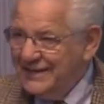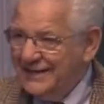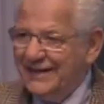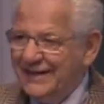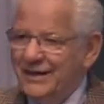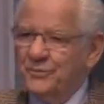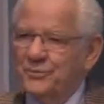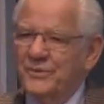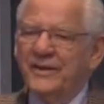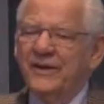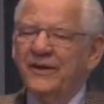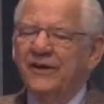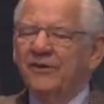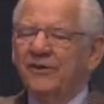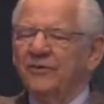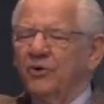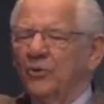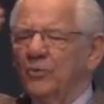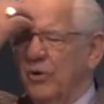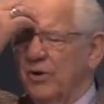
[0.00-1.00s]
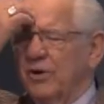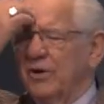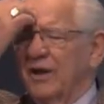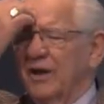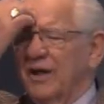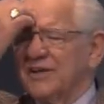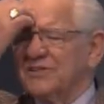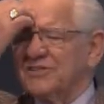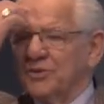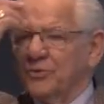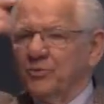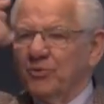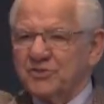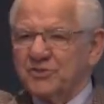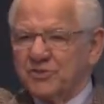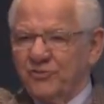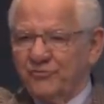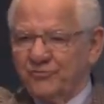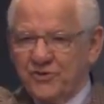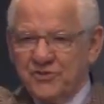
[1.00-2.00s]
Now, we hear the word lust, and
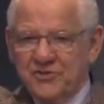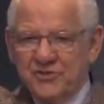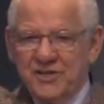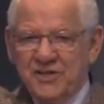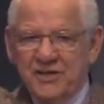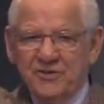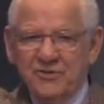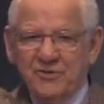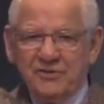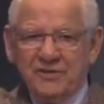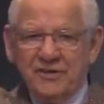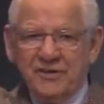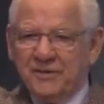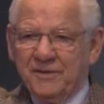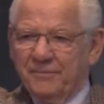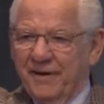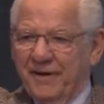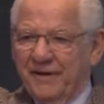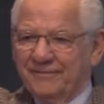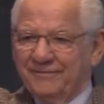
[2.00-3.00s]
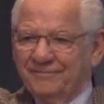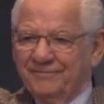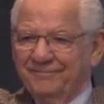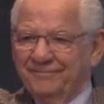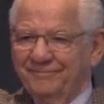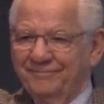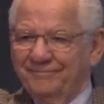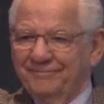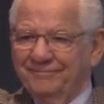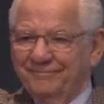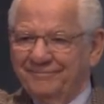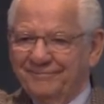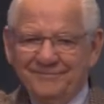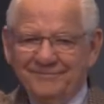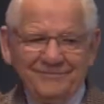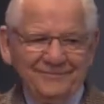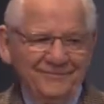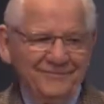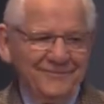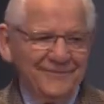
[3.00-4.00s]
what's the first thing you think about?
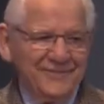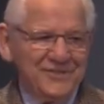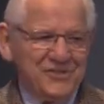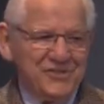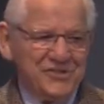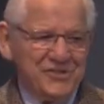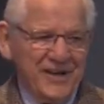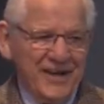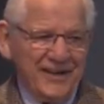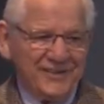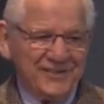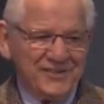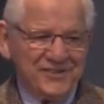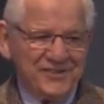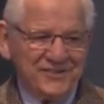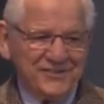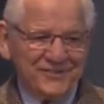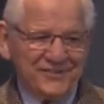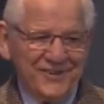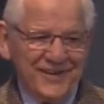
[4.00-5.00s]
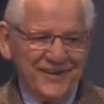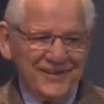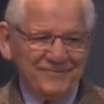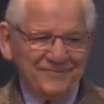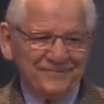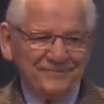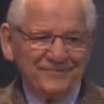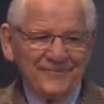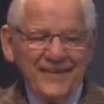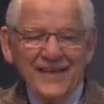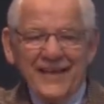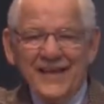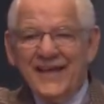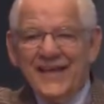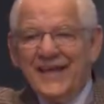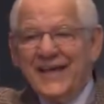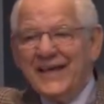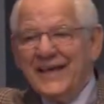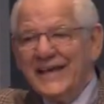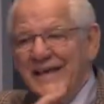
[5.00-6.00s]
Sex, right?
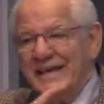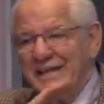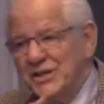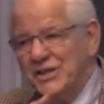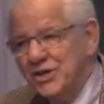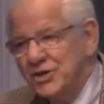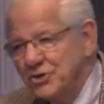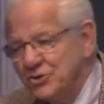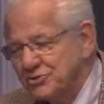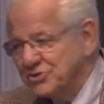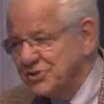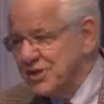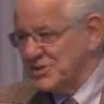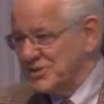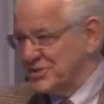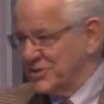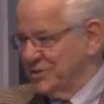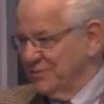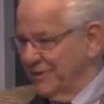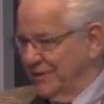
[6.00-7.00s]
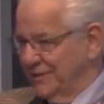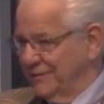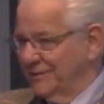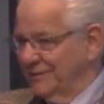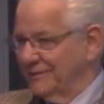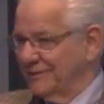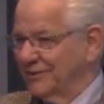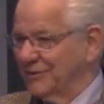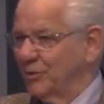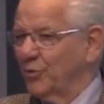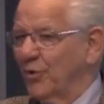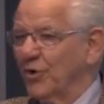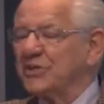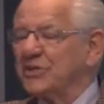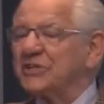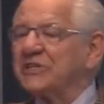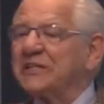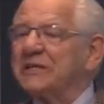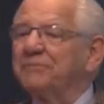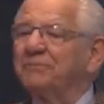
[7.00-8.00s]
In the New Testament, the
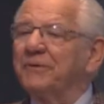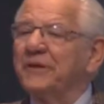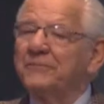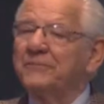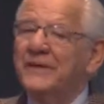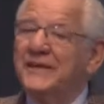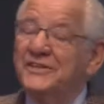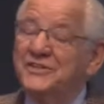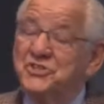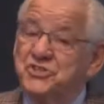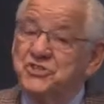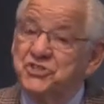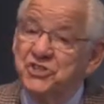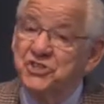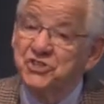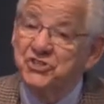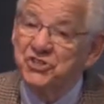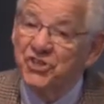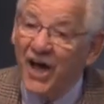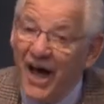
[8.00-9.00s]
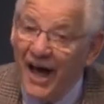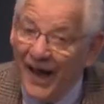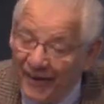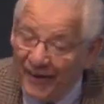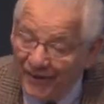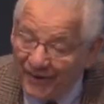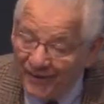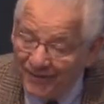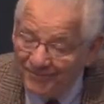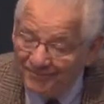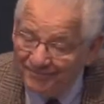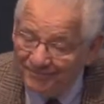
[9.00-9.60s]
word simply means desire.